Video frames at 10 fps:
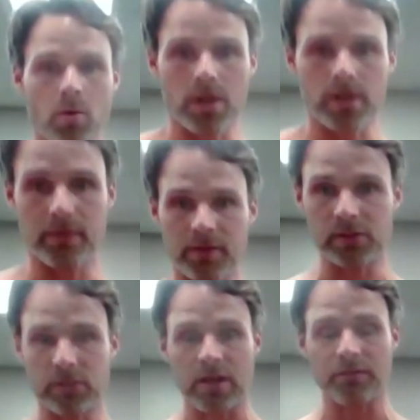we want the
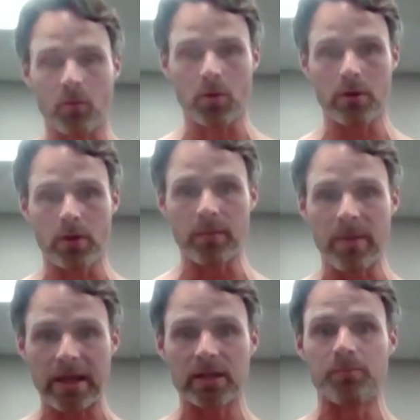stuff that we're doing to
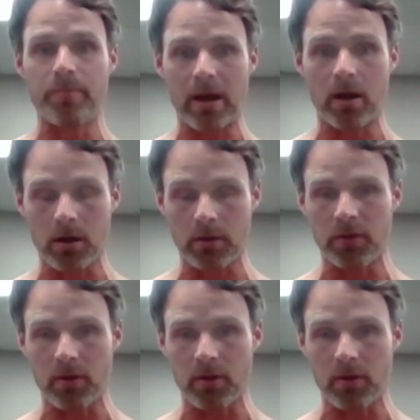make us better,